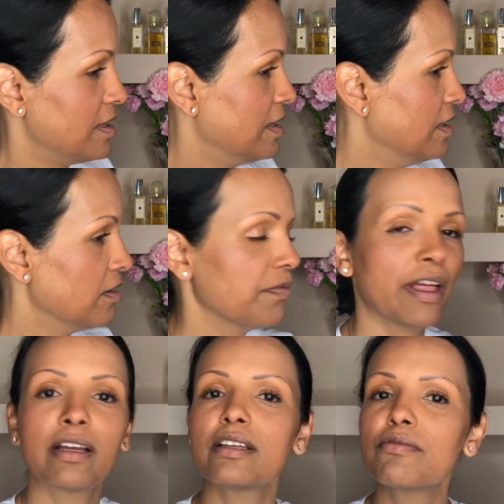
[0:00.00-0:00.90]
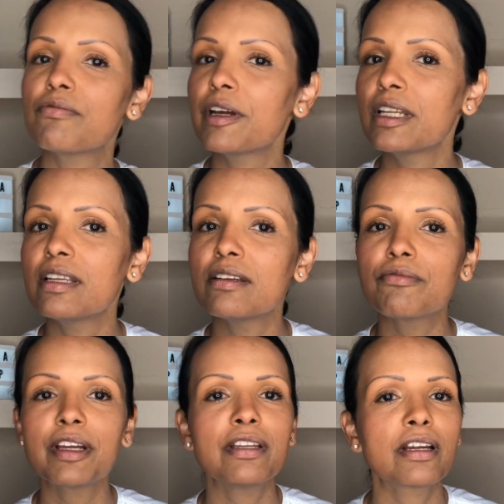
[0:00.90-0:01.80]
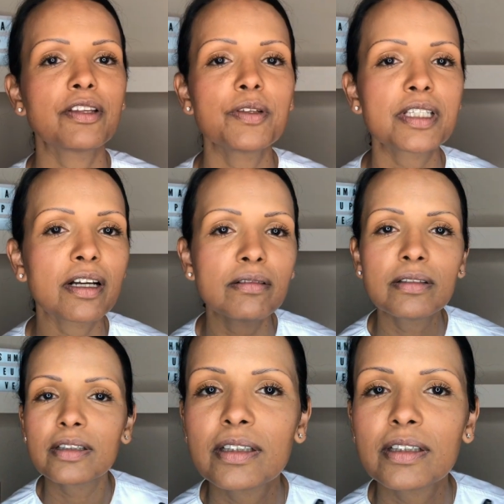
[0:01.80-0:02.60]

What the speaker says: I love that. Really, really, can you tell?